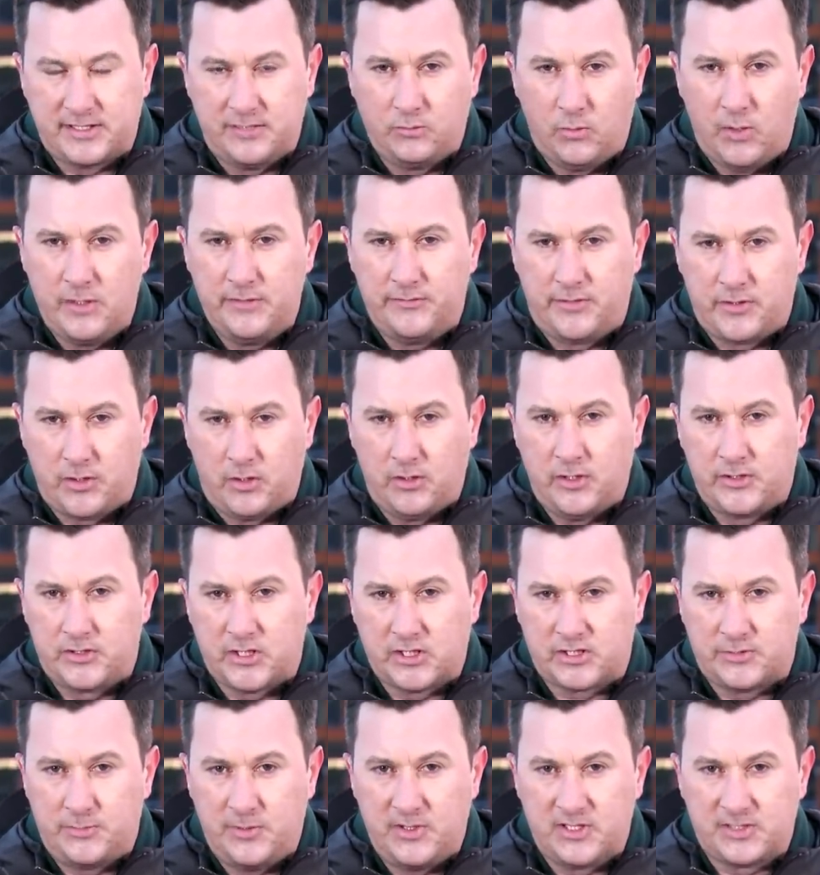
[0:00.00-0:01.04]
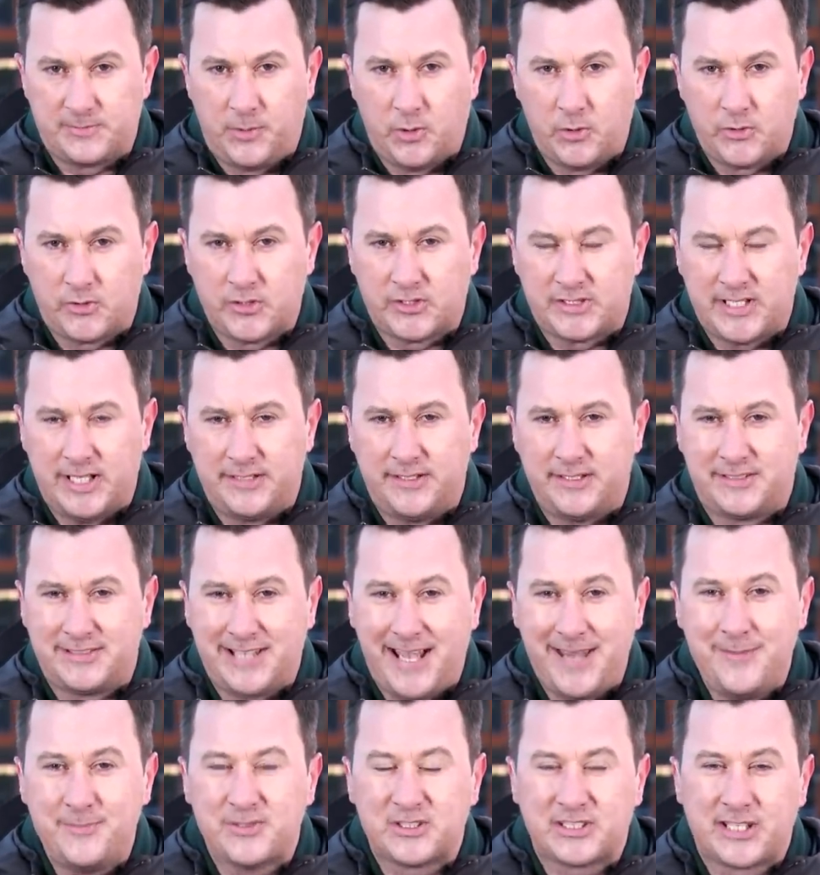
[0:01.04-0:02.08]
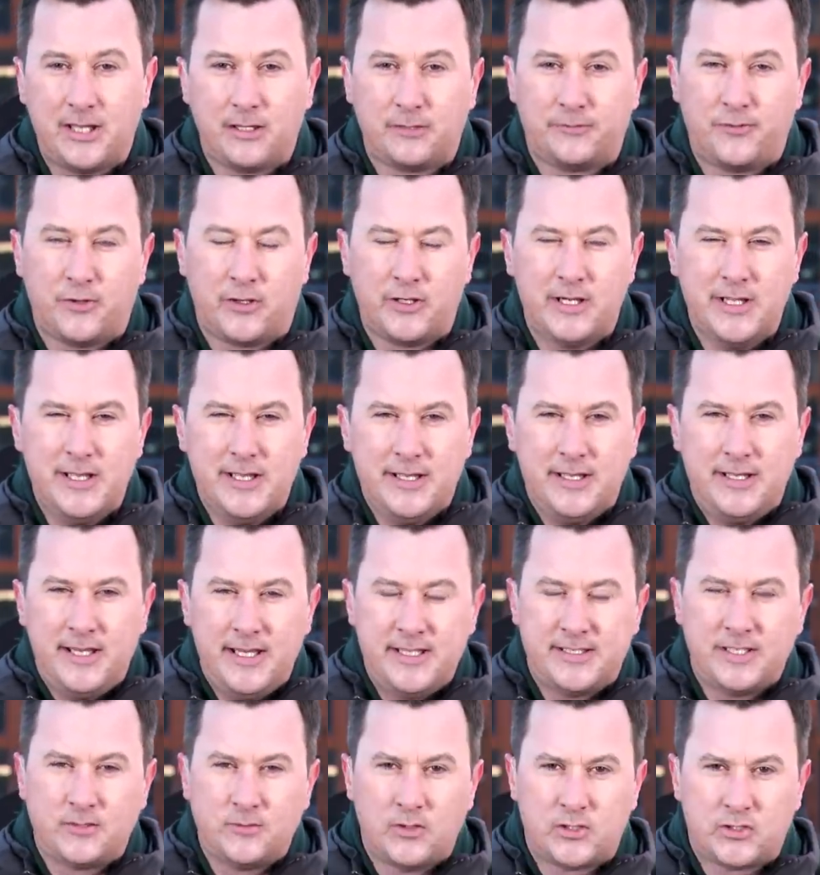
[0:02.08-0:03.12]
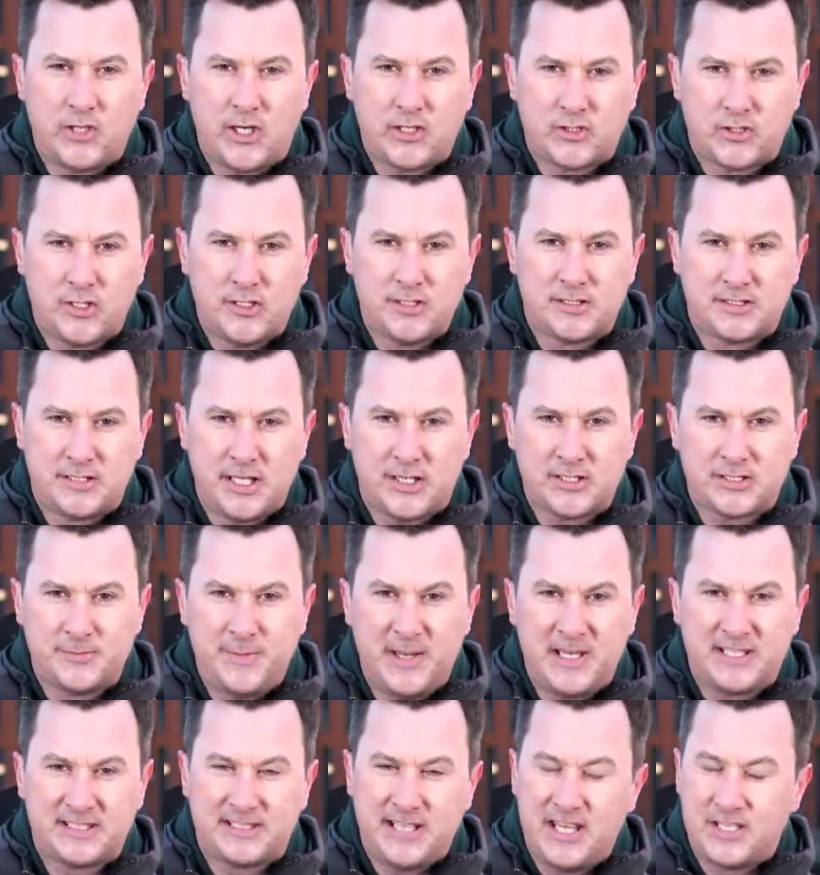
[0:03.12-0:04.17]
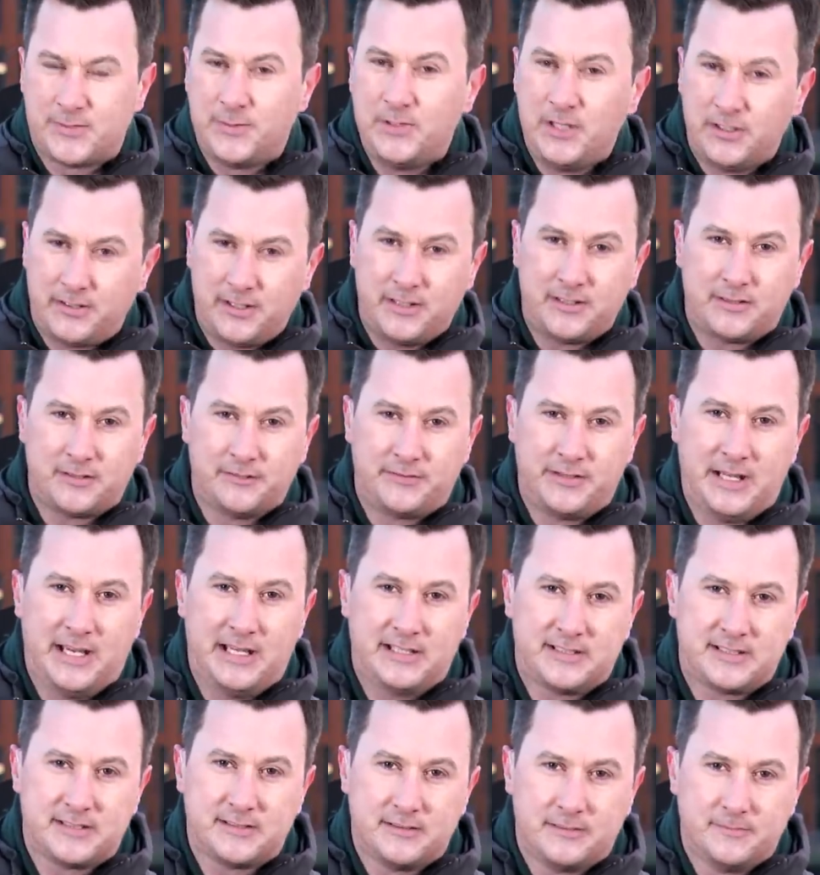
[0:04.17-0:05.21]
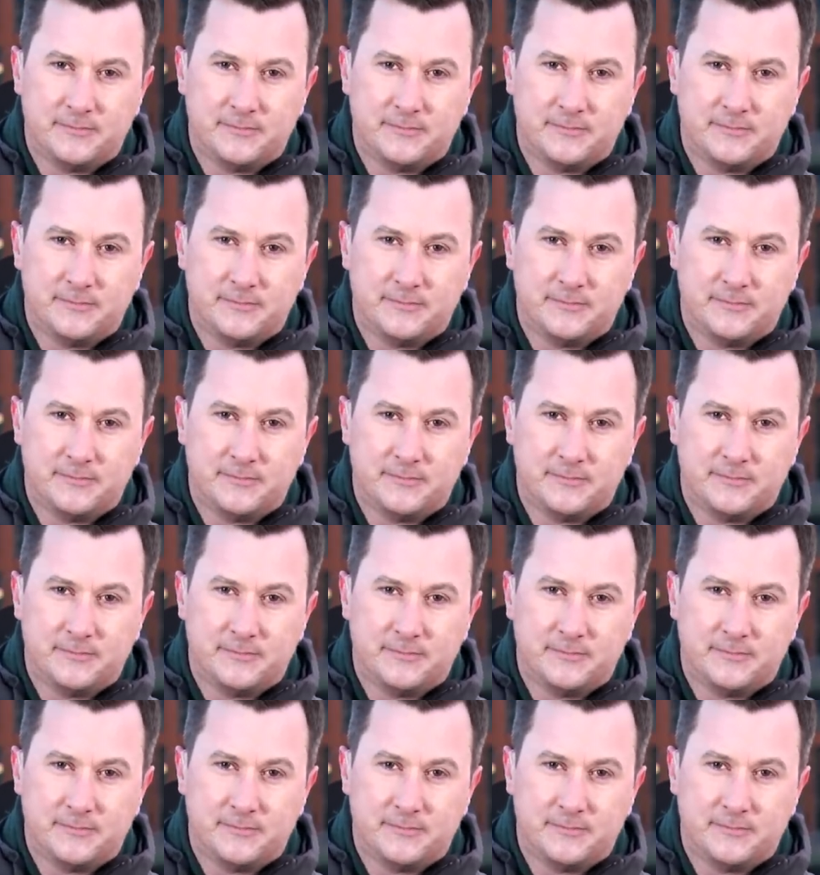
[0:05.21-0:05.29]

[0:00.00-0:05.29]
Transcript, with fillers: And one virologist we spoke to said the timescale for easing restrictions does make sense when you think of that.